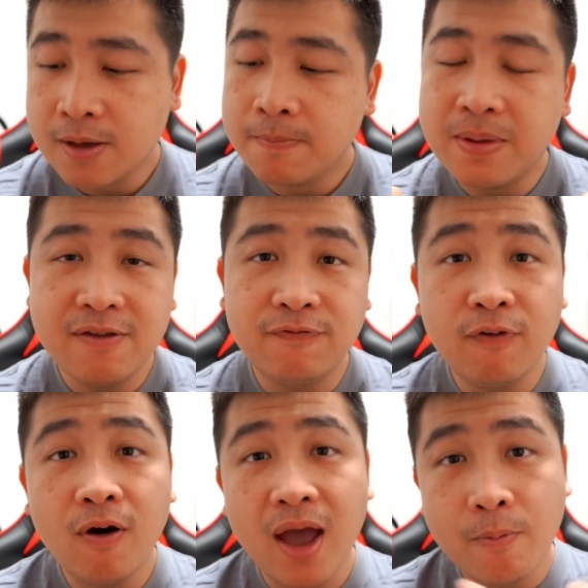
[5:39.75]

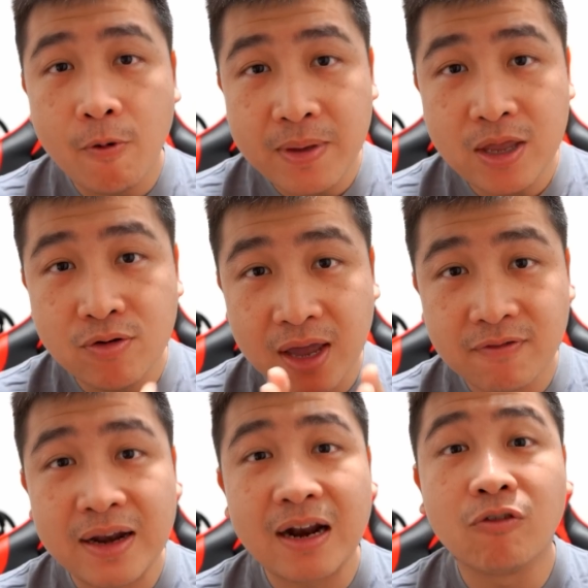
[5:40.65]
Before MOP, you can
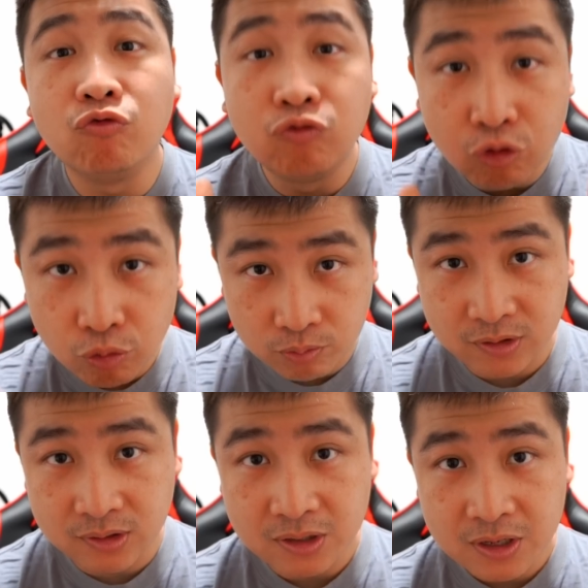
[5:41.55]
rent out
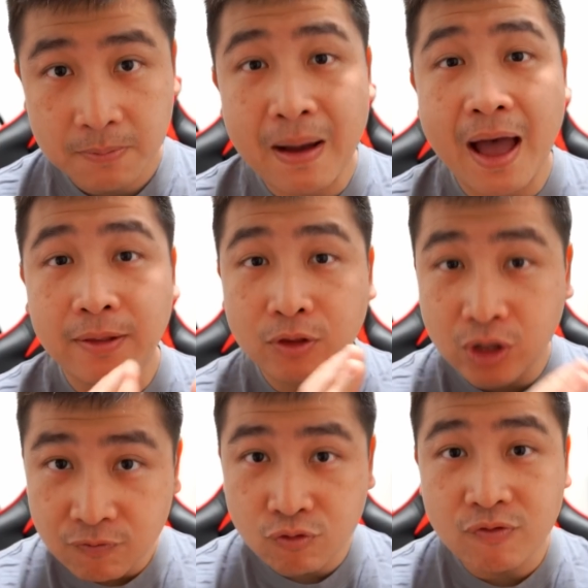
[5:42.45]
rooms. But
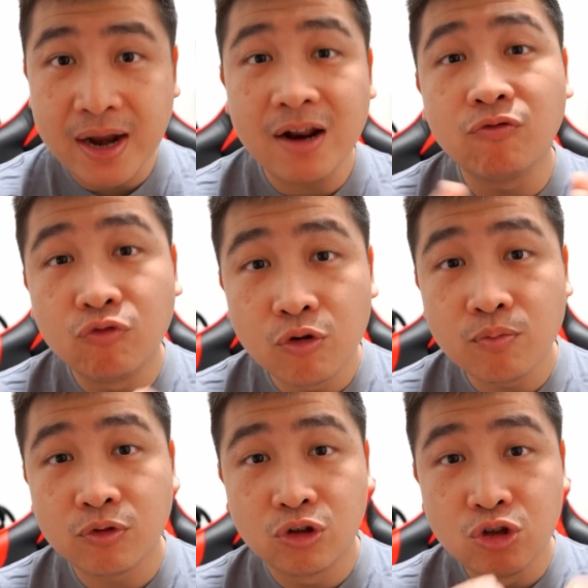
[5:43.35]
if you rent out
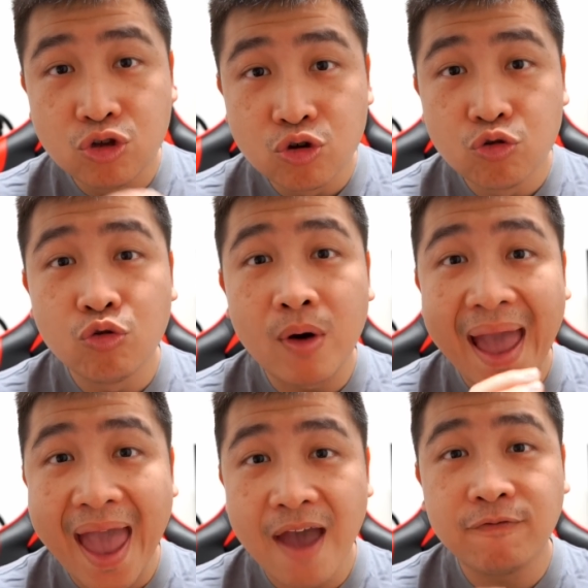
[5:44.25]
rooms, you
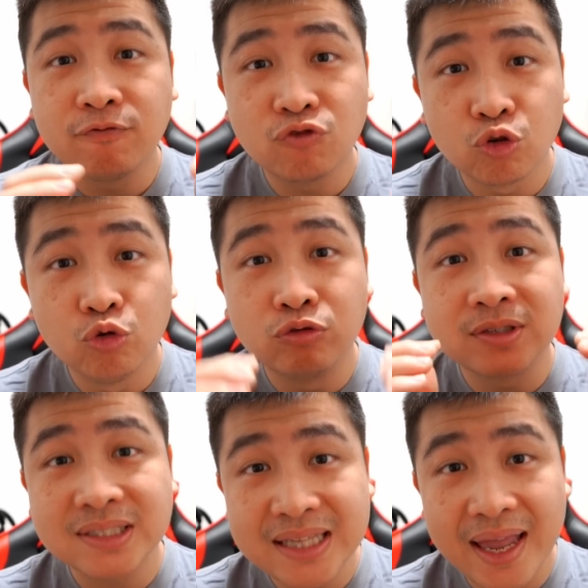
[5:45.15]
have to
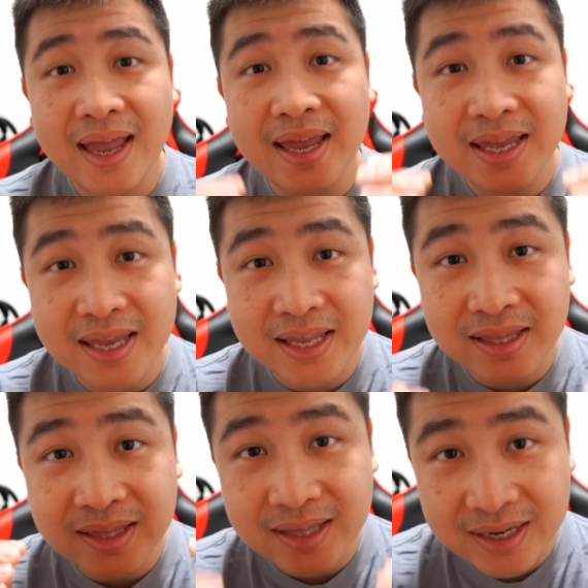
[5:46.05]
stay
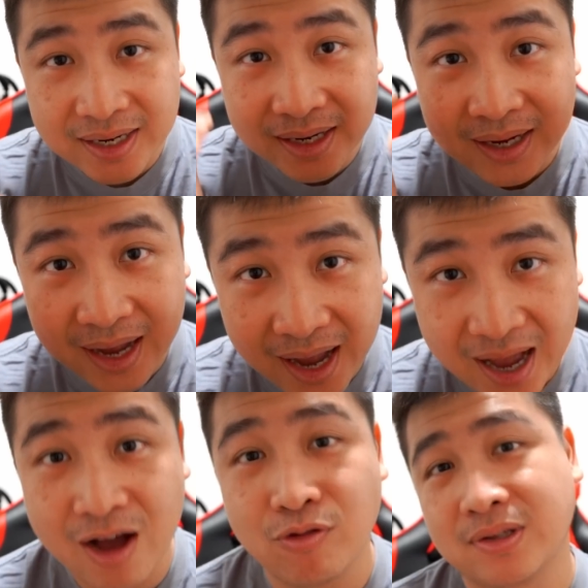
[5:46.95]
in the
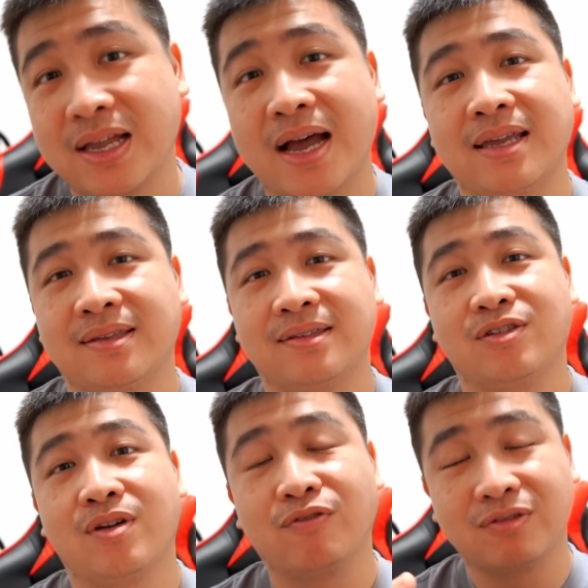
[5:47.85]
house, guys.
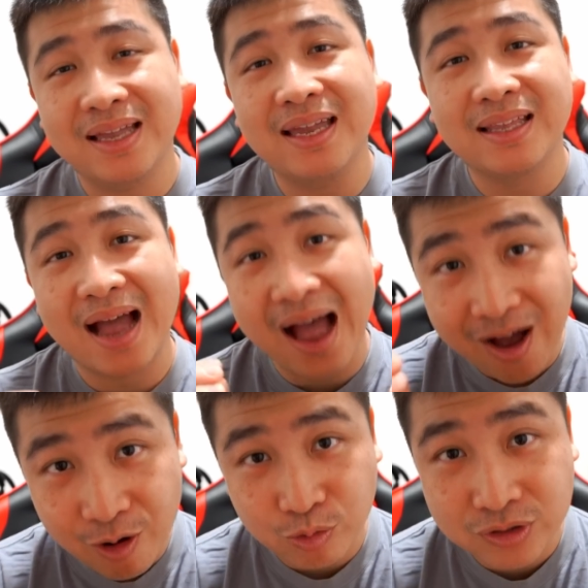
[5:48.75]
You have to stay in the
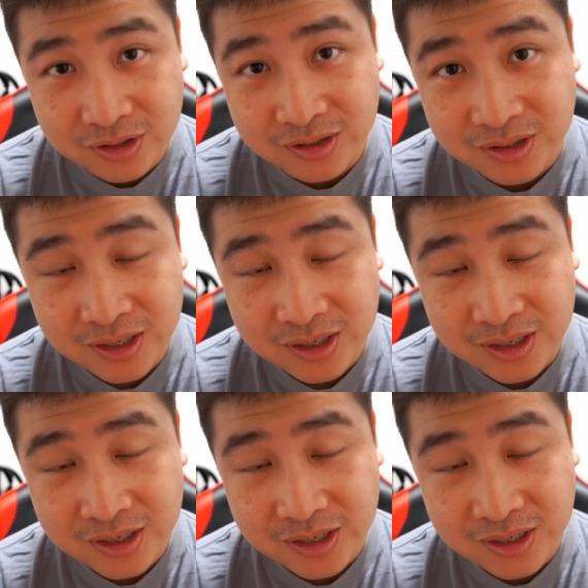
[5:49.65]
house.